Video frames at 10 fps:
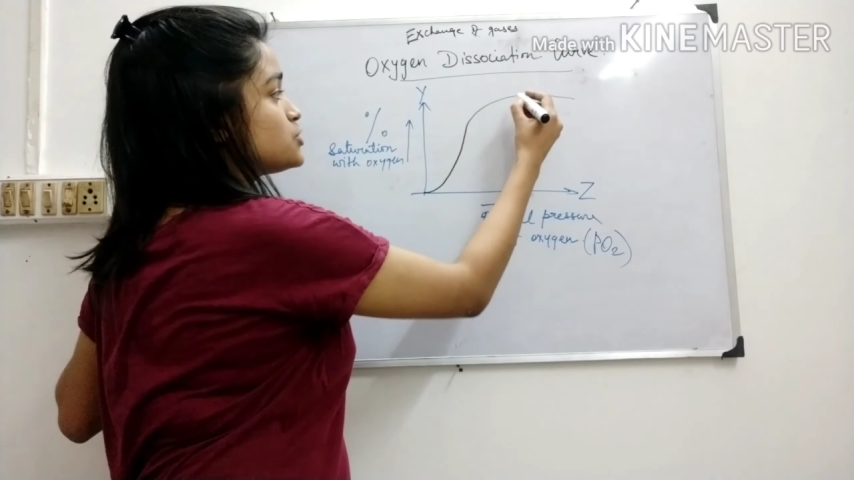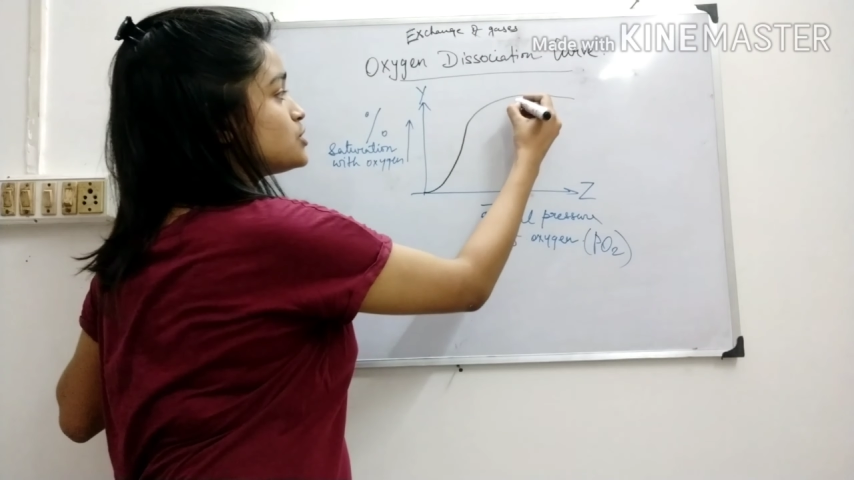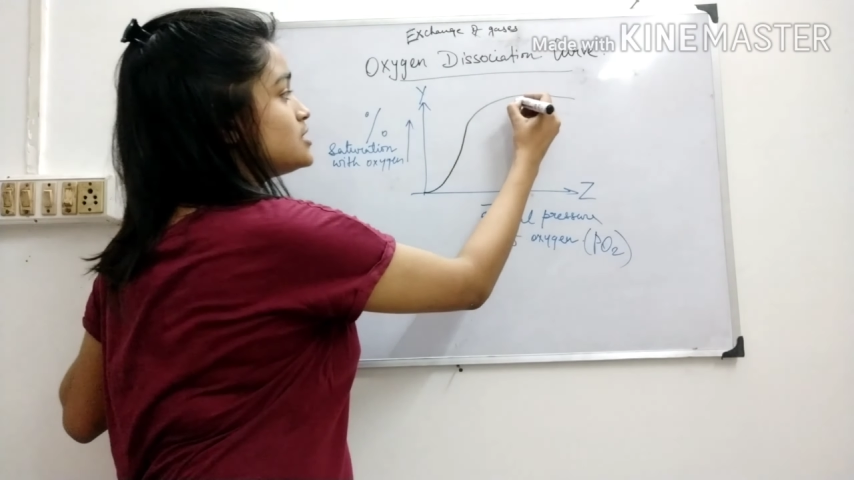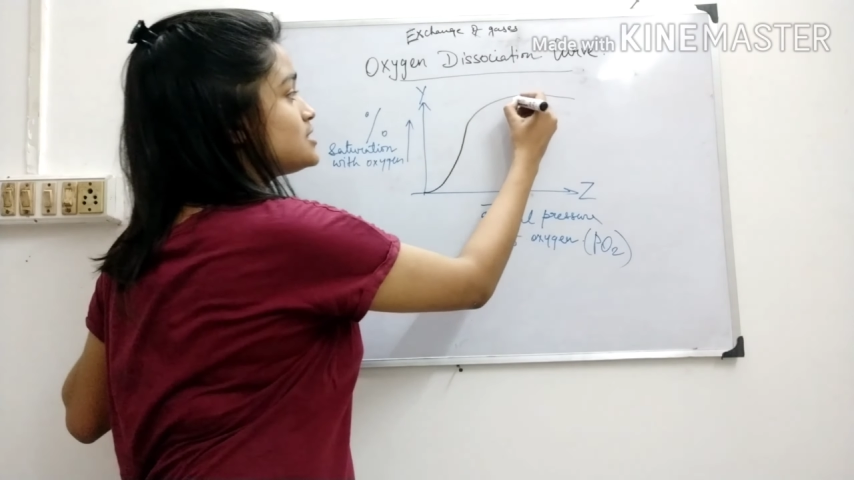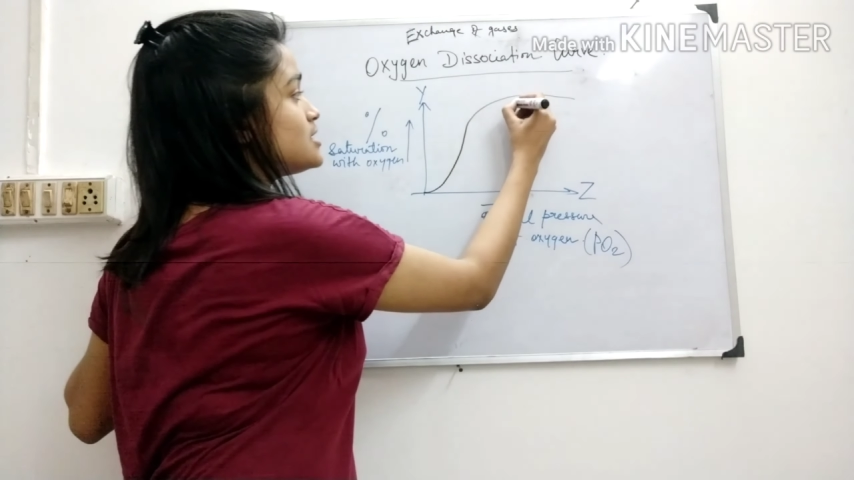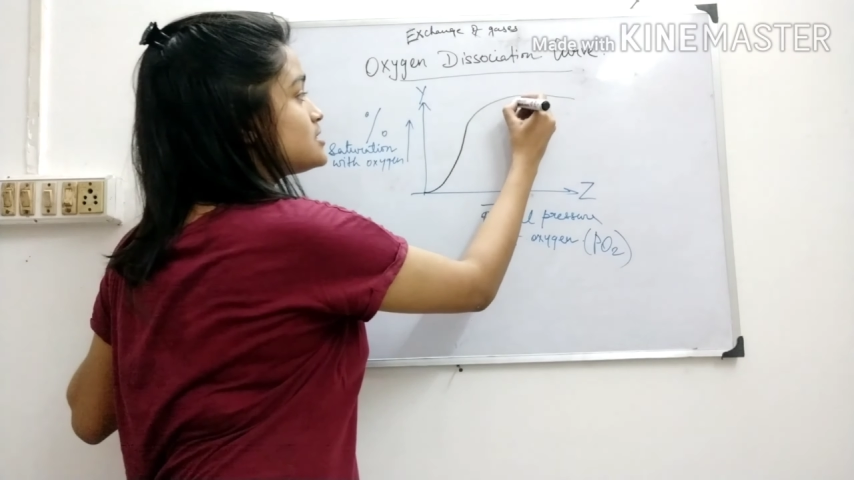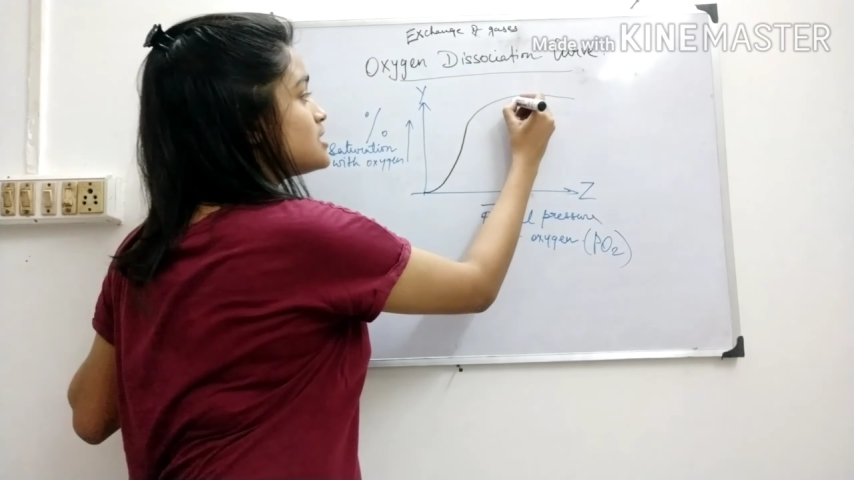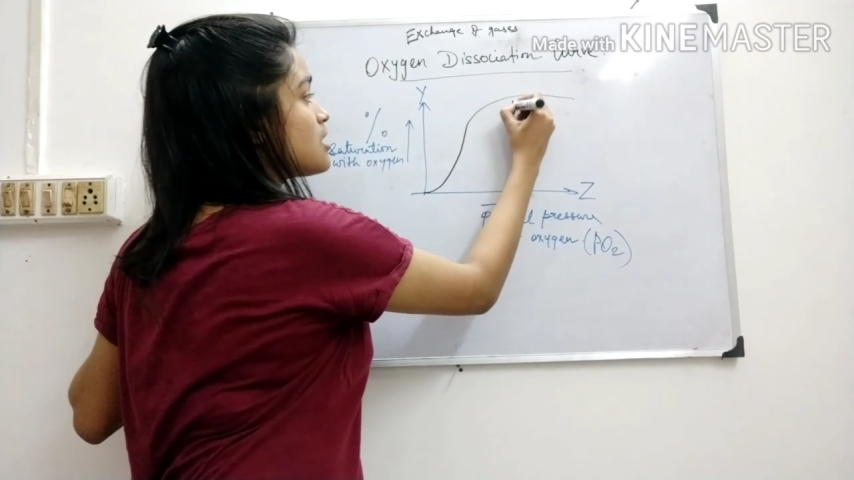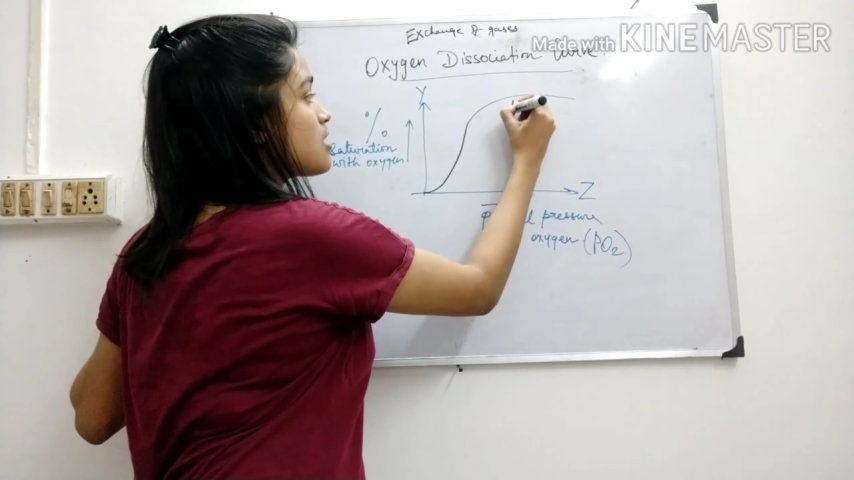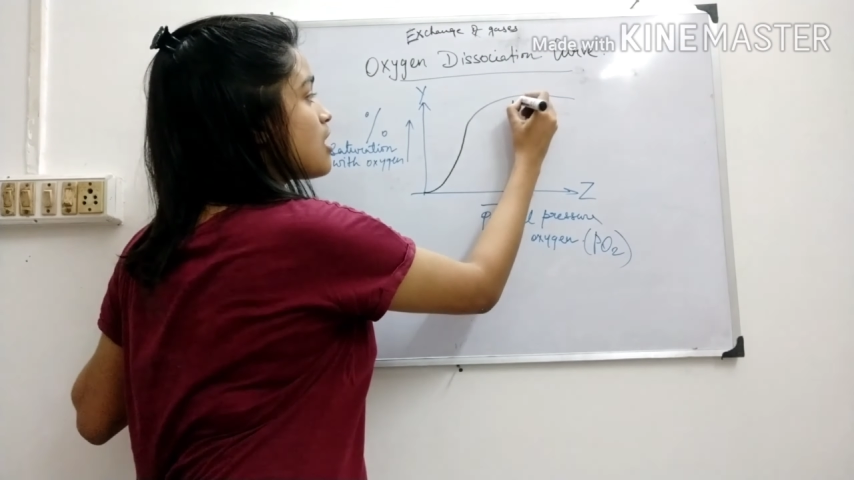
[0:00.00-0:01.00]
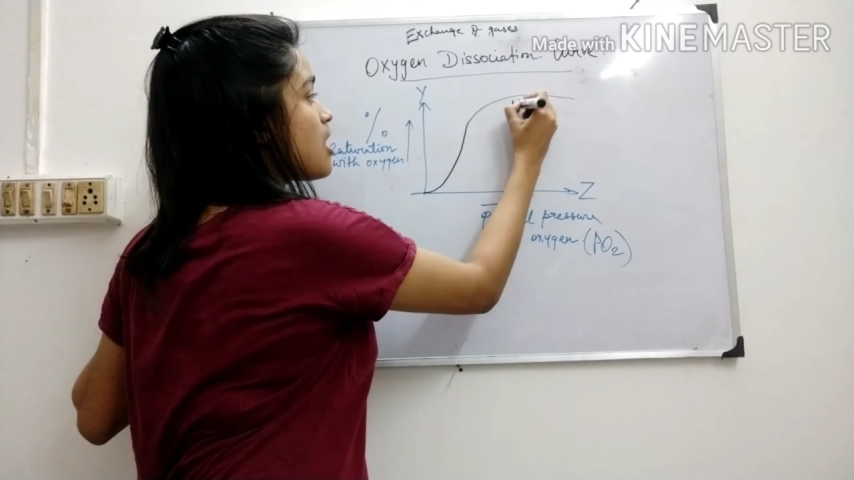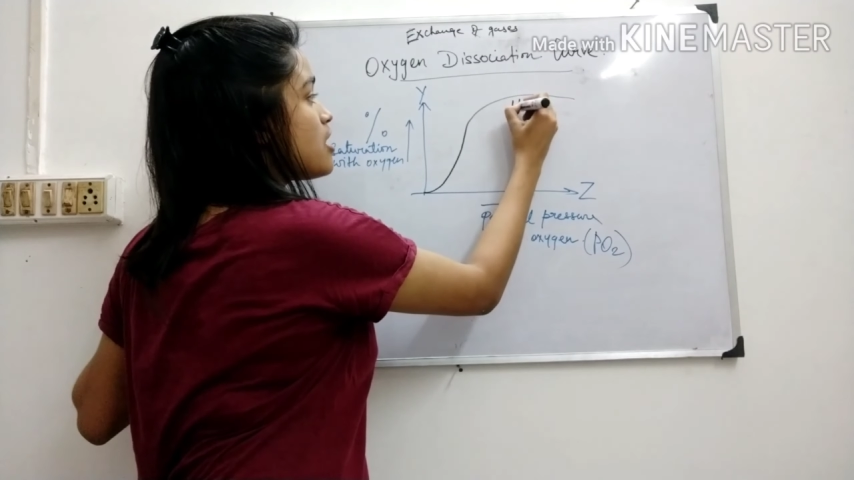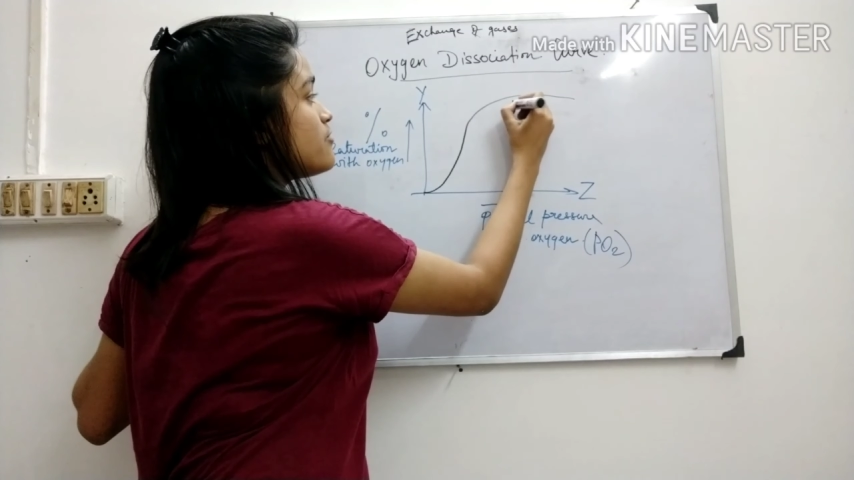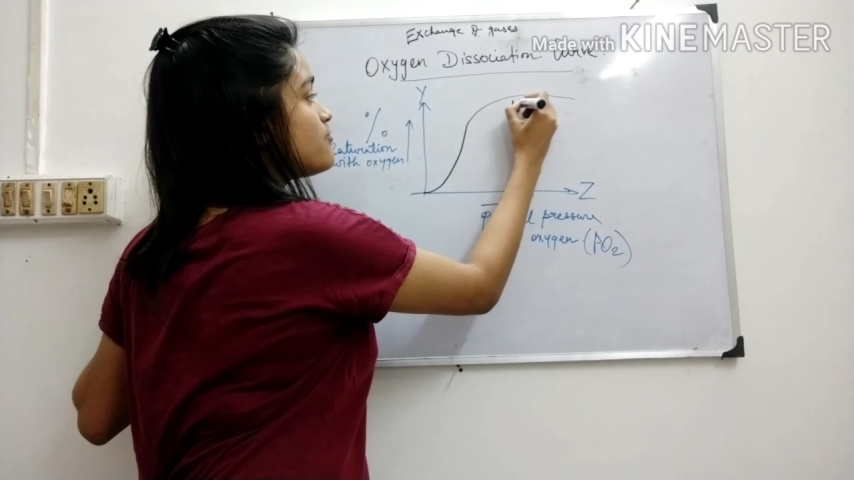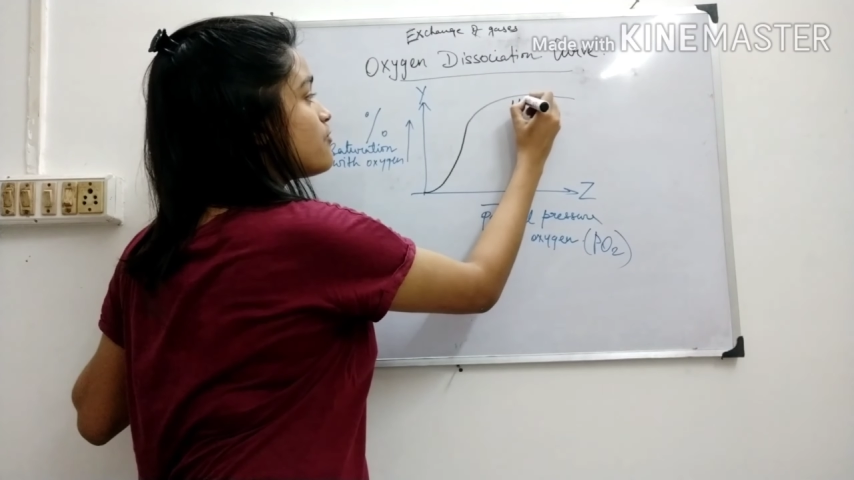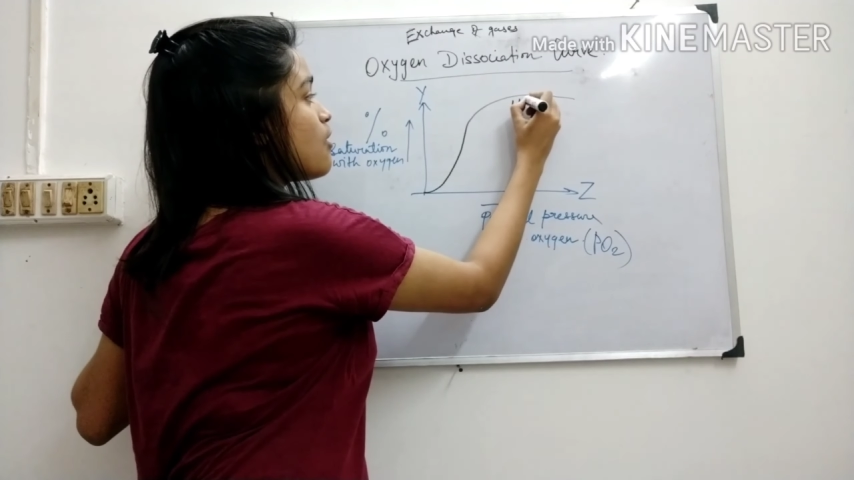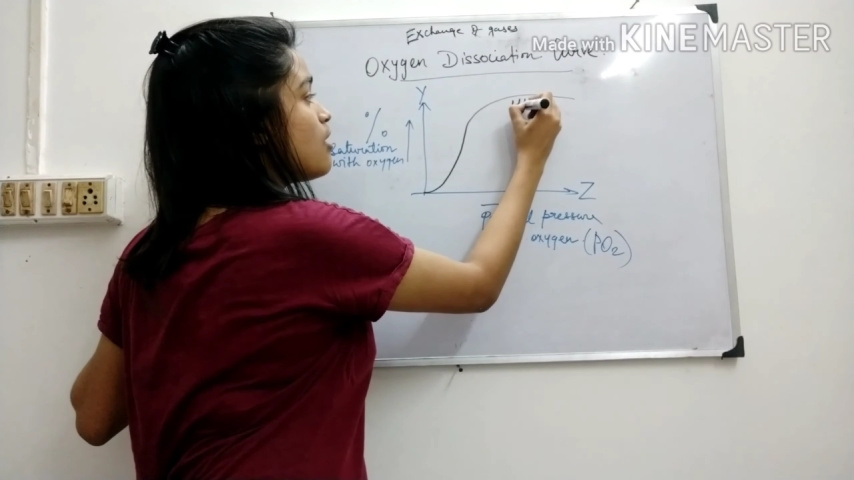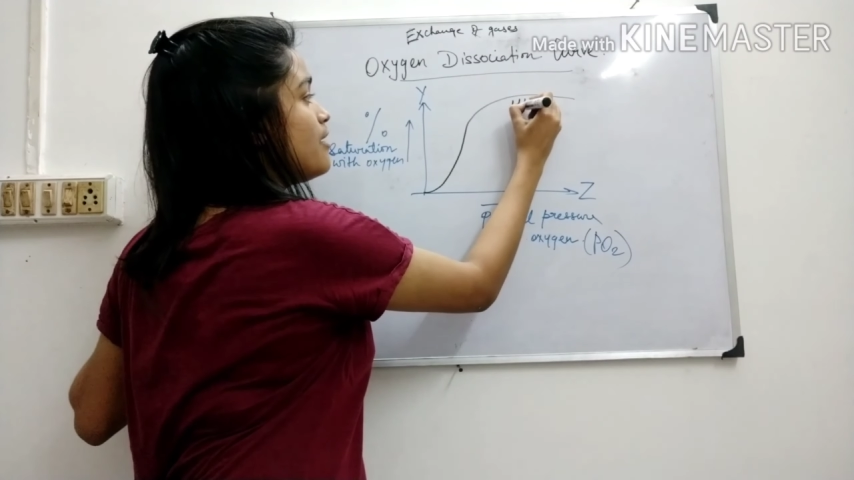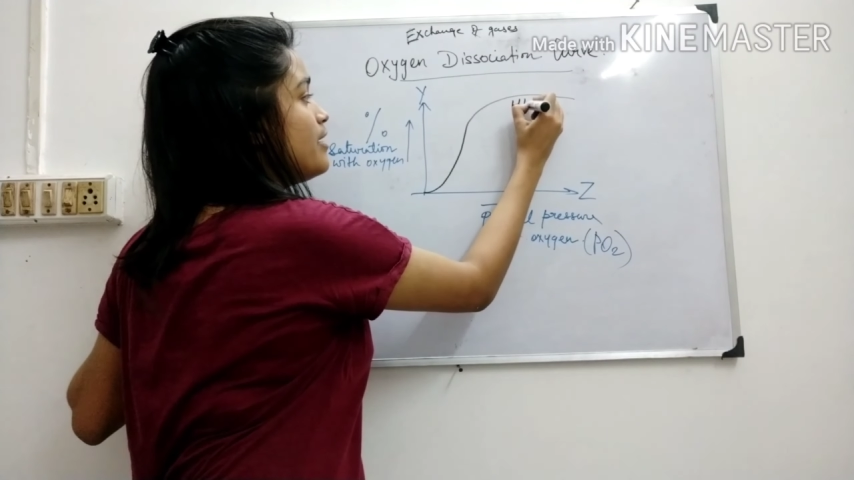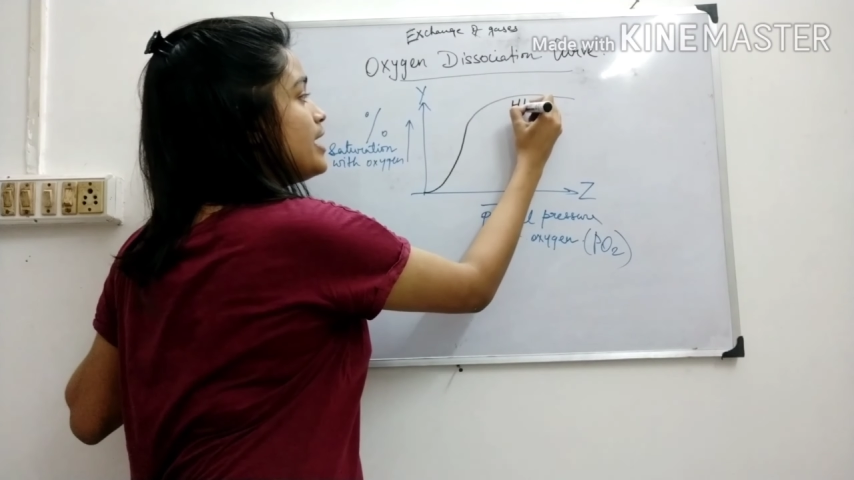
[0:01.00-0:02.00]
So this is the curve
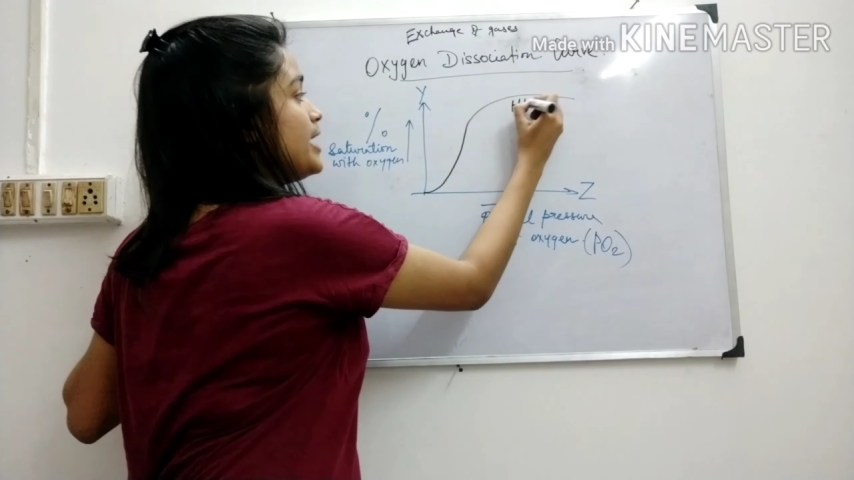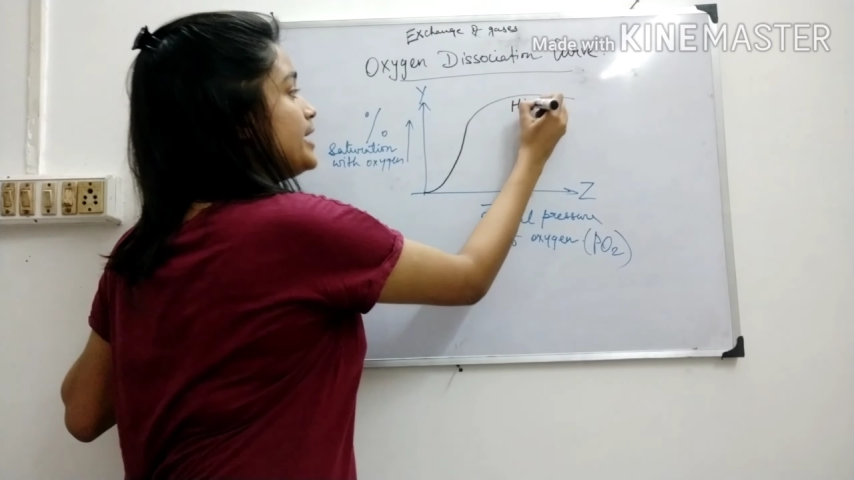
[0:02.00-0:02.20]
for